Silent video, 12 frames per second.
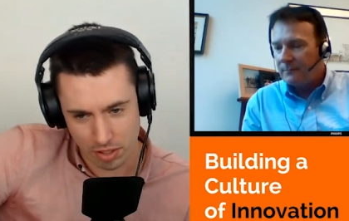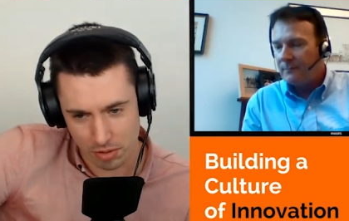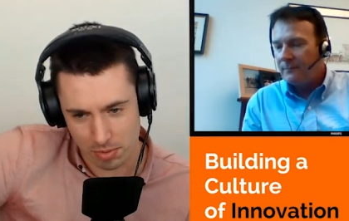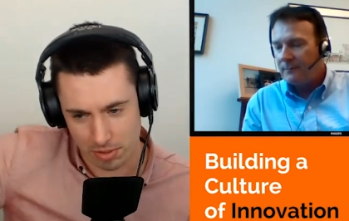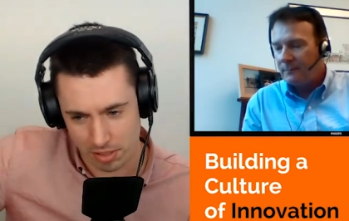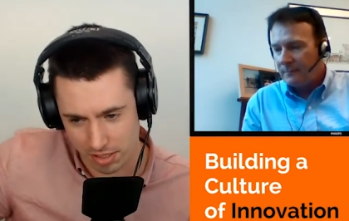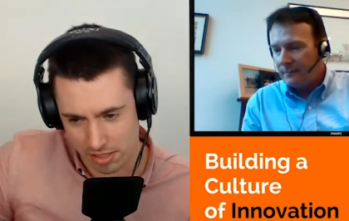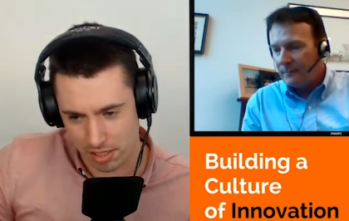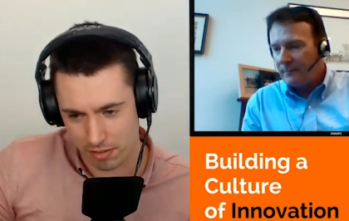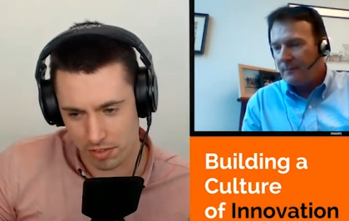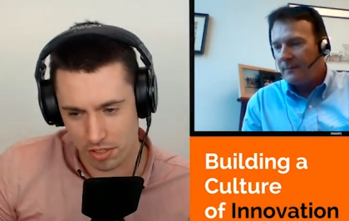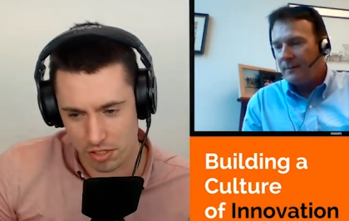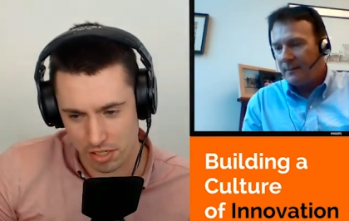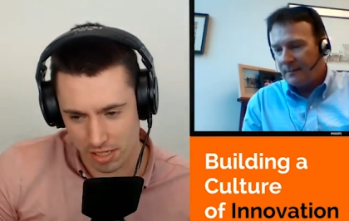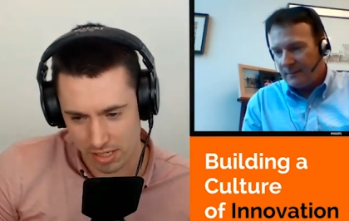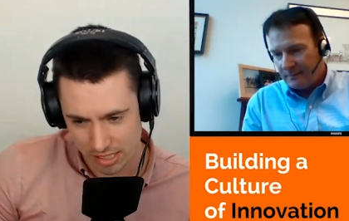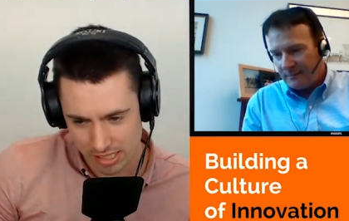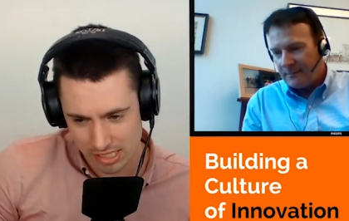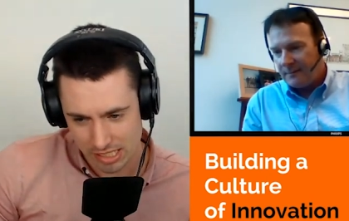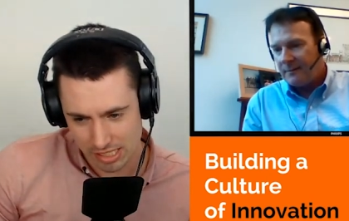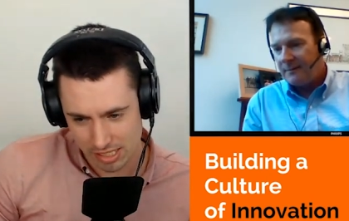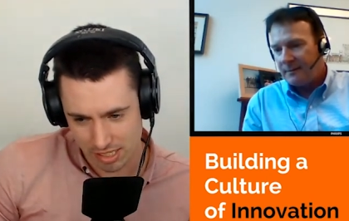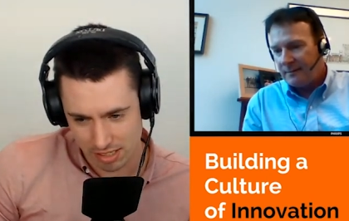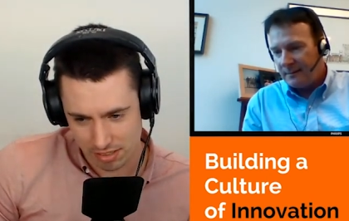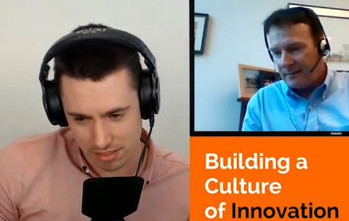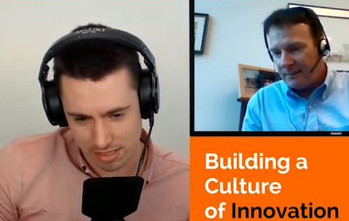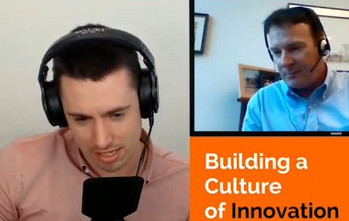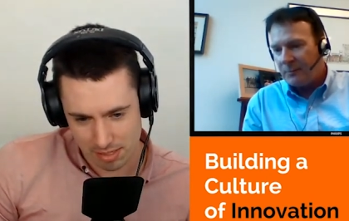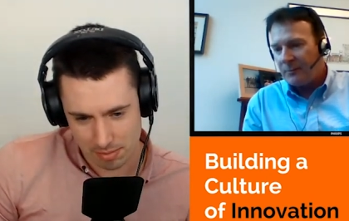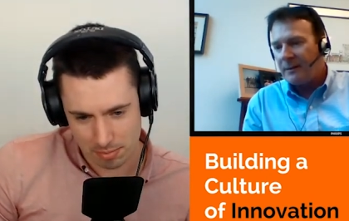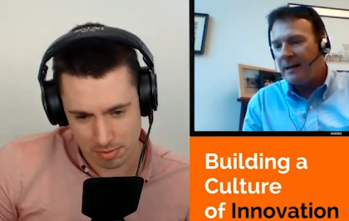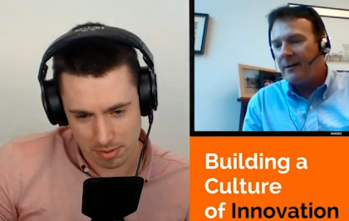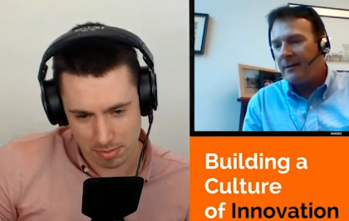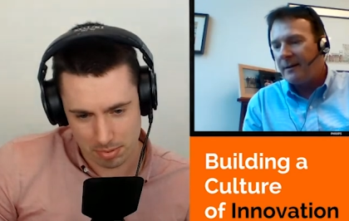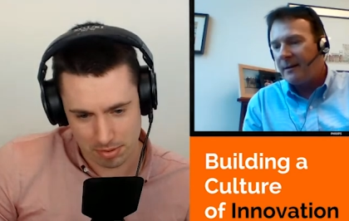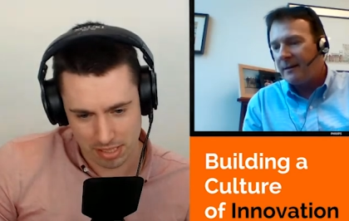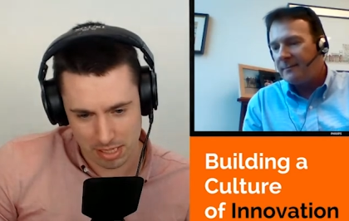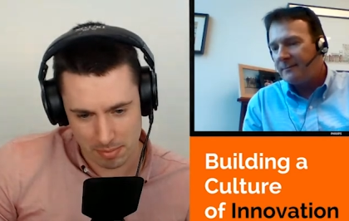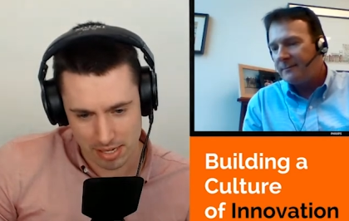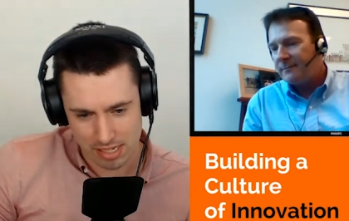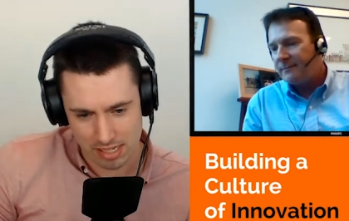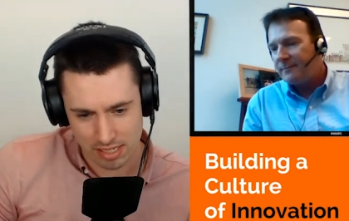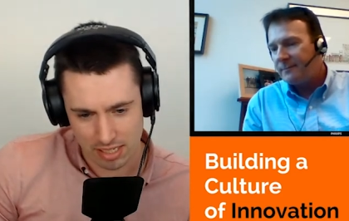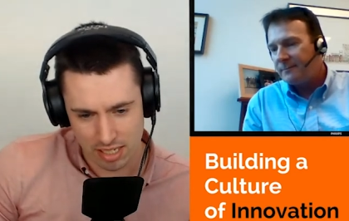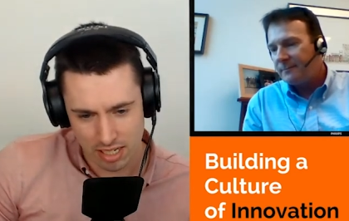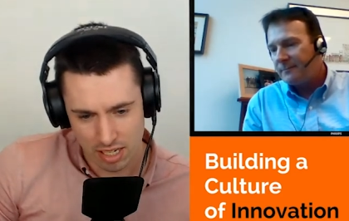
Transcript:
Speaker 1: of those products in the future. That's so what we're counting that's pr- pretty amazing.